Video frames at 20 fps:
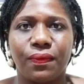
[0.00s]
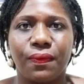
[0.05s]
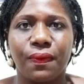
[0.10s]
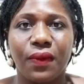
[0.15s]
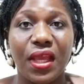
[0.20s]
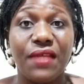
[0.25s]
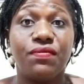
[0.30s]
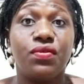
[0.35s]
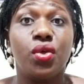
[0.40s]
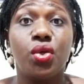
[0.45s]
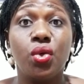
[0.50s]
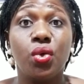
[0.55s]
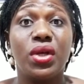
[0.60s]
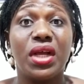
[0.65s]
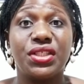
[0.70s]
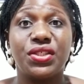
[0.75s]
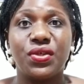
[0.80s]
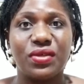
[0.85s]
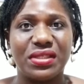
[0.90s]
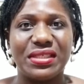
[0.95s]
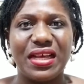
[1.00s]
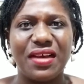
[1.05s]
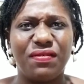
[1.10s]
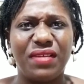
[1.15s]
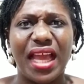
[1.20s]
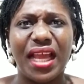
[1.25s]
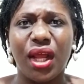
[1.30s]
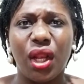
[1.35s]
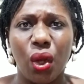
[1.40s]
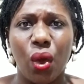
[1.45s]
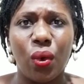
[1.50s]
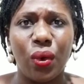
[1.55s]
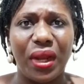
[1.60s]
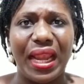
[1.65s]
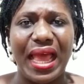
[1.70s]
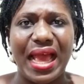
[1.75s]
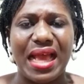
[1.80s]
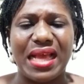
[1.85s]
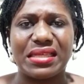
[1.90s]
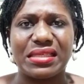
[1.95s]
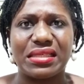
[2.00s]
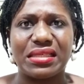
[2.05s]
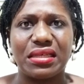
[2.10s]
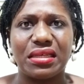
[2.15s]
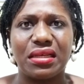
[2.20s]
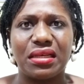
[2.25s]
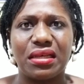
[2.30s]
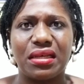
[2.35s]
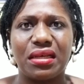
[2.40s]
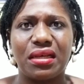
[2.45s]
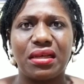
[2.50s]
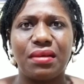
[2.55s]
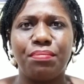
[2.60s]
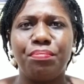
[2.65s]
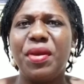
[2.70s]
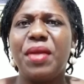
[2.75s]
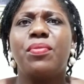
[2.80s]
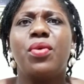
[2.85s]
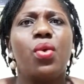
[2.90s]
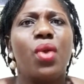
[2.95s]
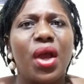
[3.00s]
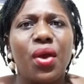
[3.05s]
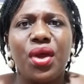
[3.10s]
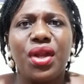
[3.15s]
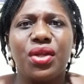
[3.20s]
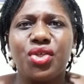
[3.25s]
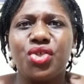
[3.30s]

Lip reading: If you look at yourself like low class, people are going to